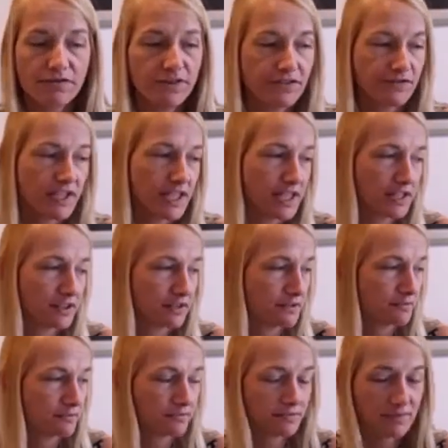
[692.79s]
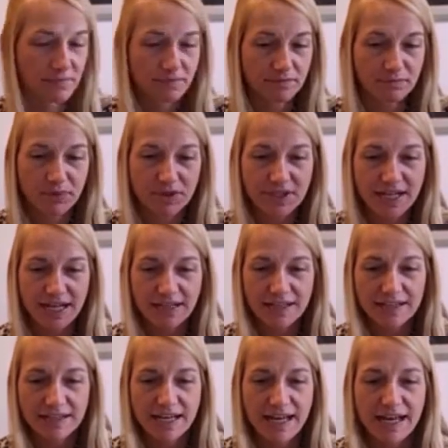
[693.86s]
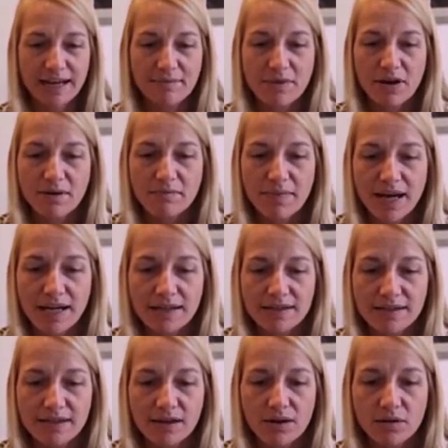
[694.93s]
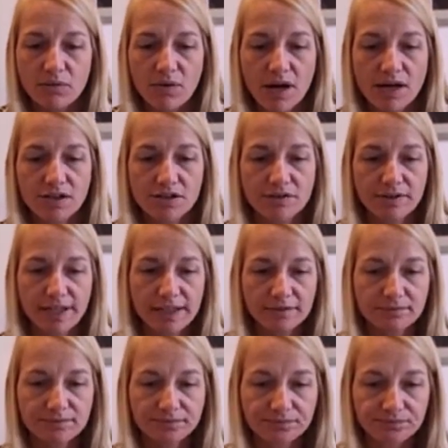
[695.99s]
50% of the time our minds are wandering.